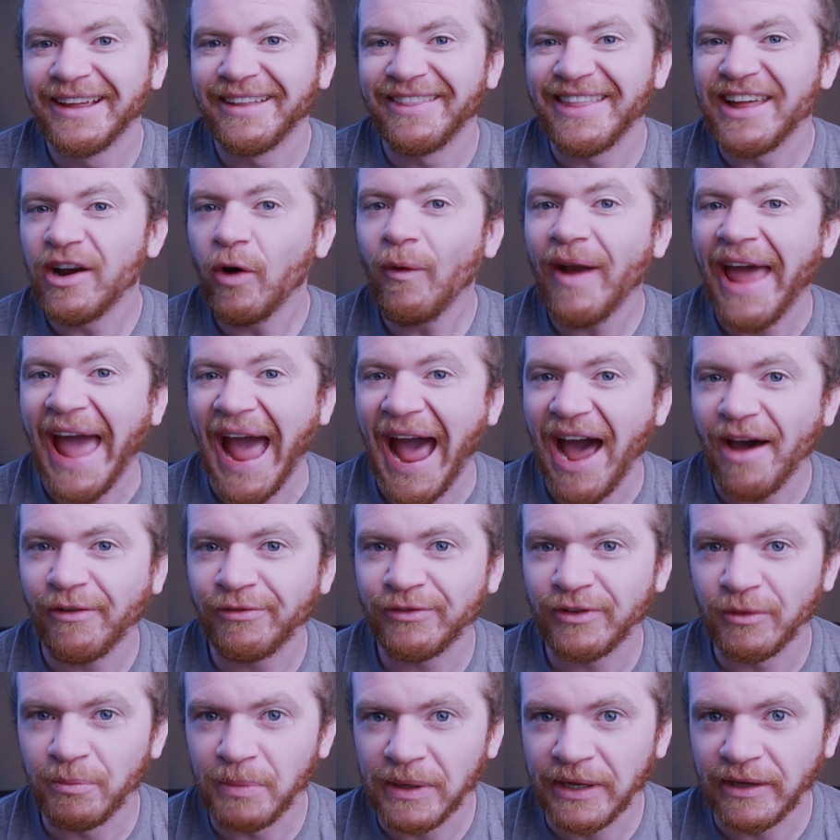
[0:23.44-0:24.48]
they don't
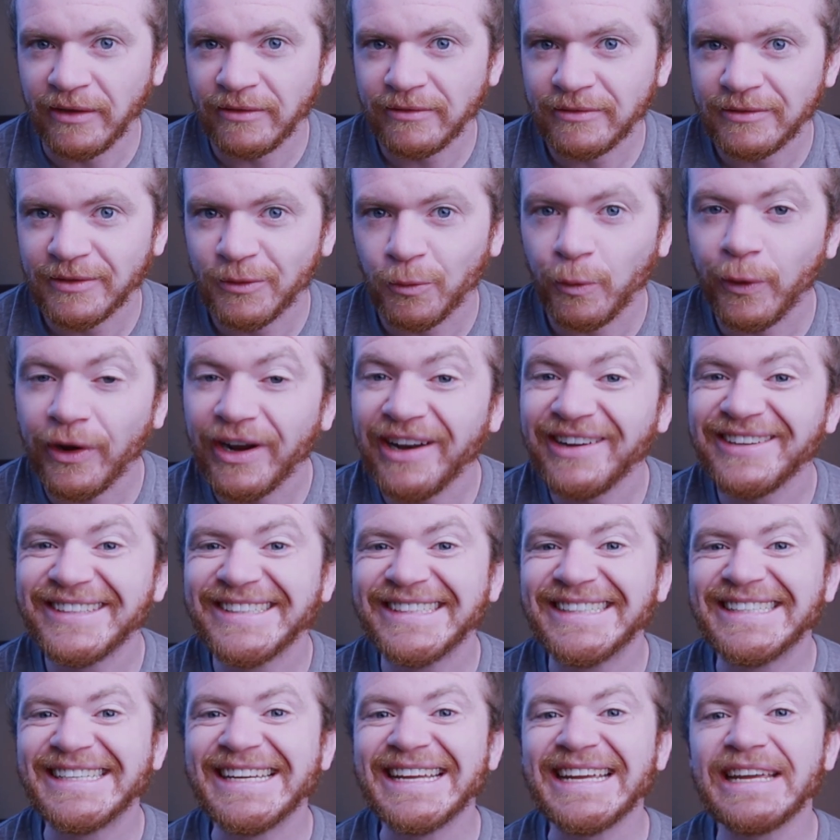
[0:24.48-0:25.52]
have to be. We're going
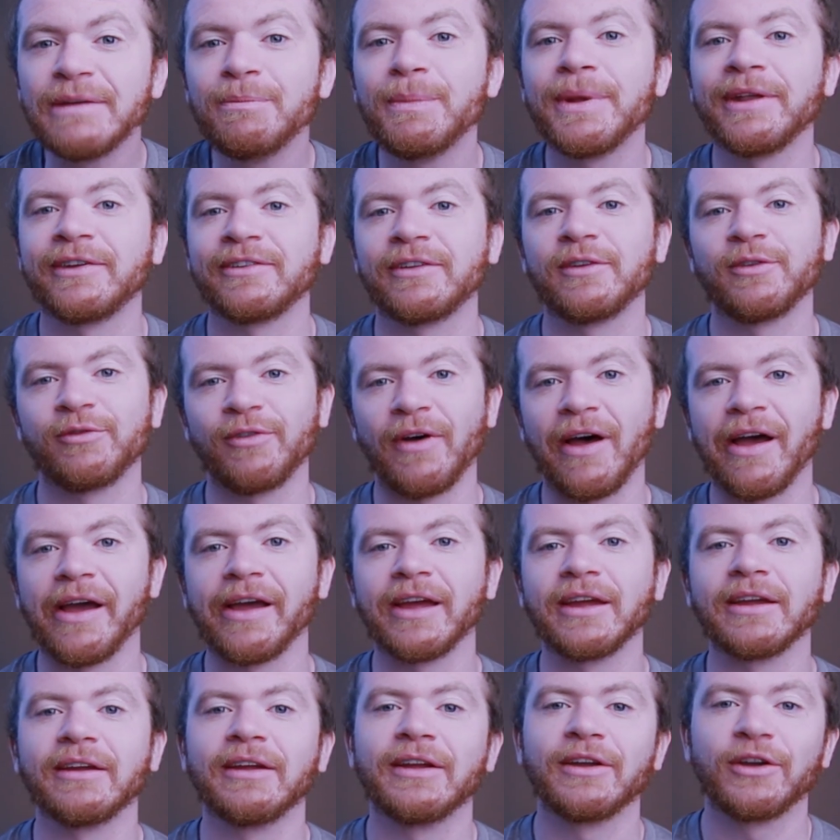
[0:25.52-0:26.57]
to
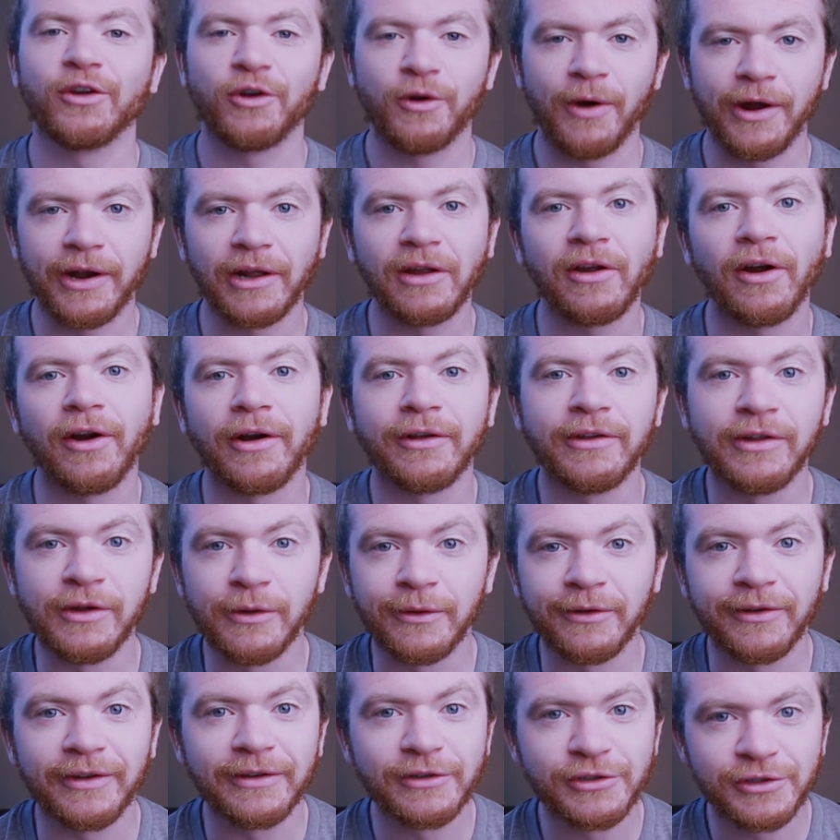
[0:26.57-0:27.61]
demystify credit card
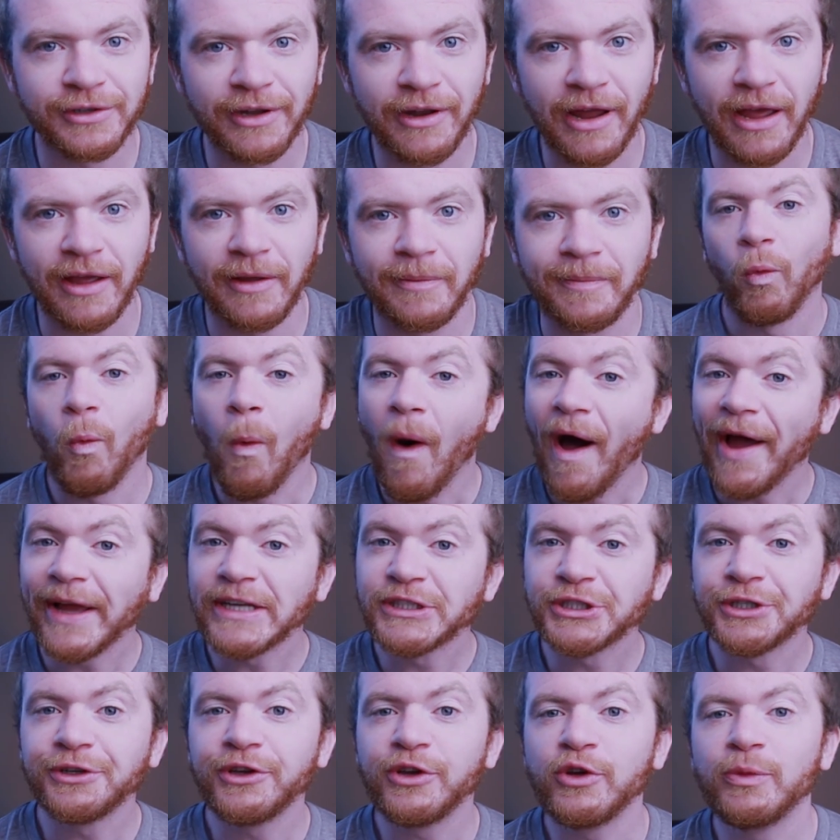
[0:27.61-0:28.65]
usage today. Why
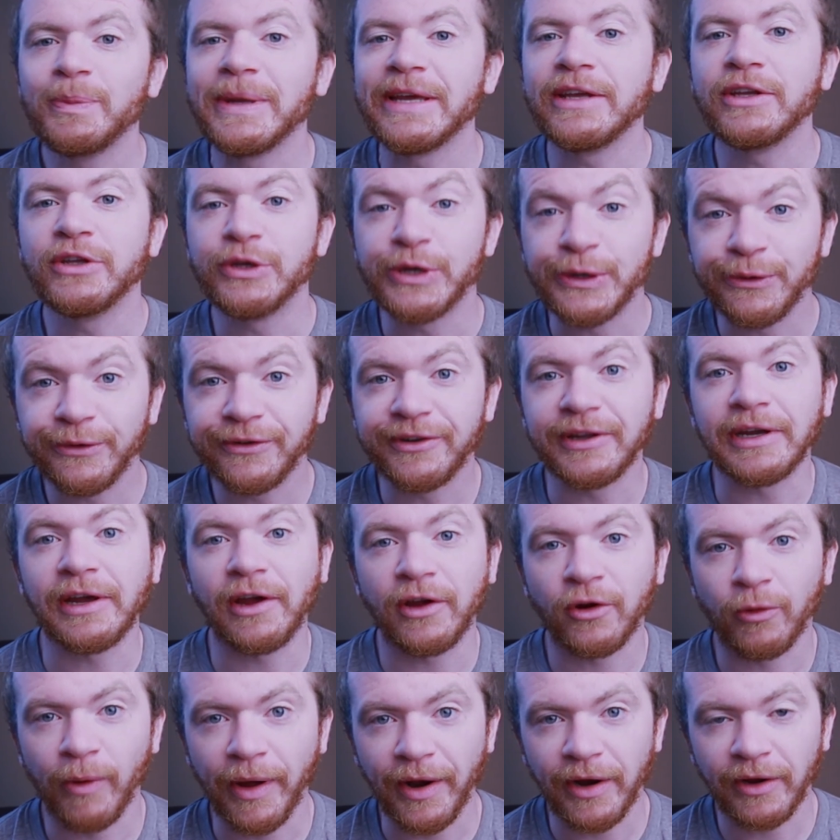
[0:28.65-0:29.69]
should you be using a
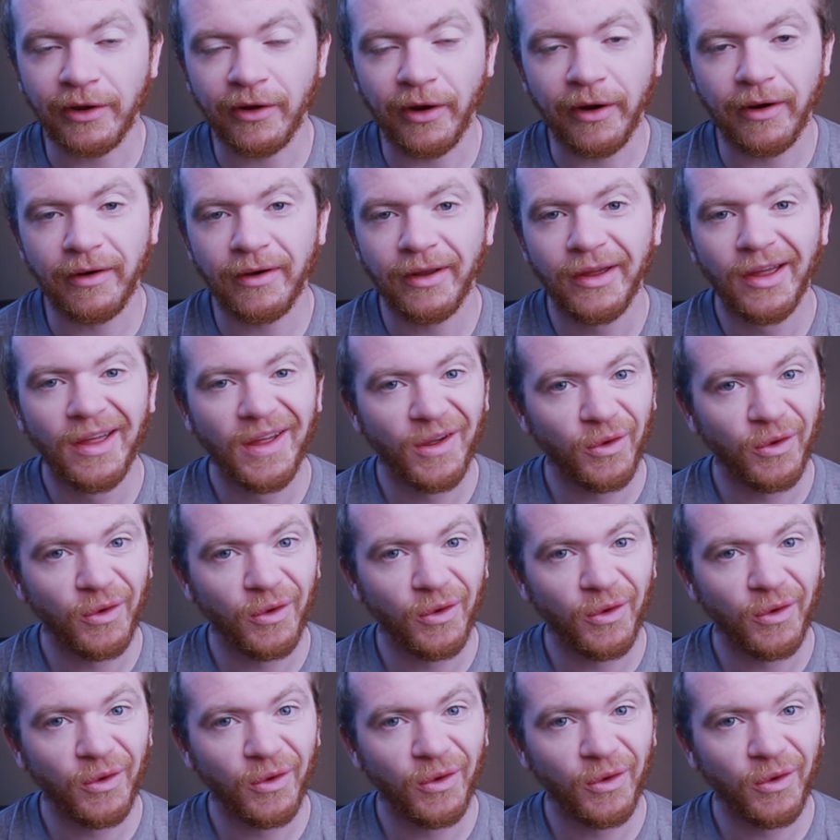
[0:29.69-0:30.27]
credit card?